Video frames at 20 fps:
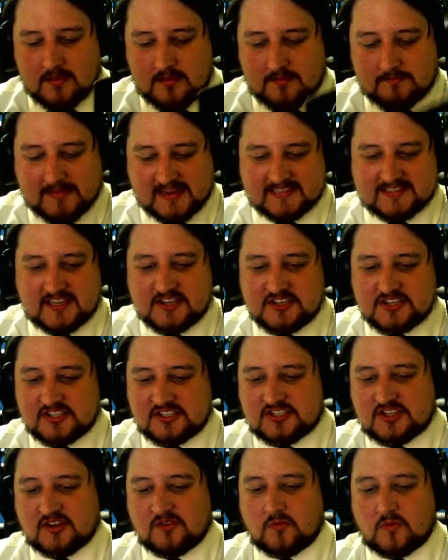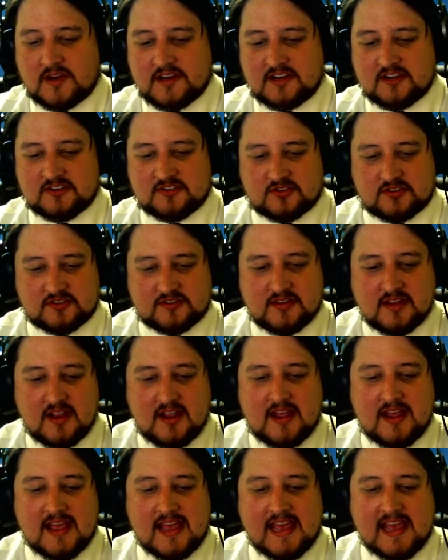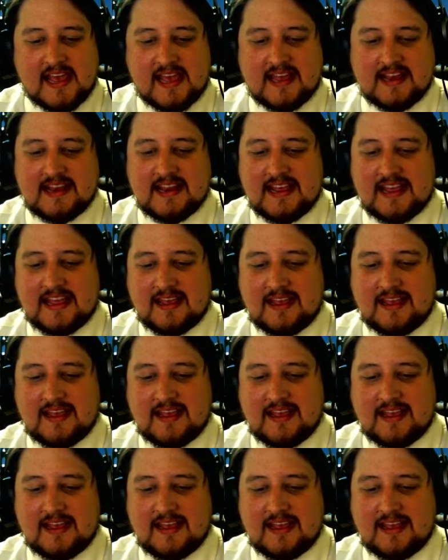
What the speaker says: My son just turned 1 year old, and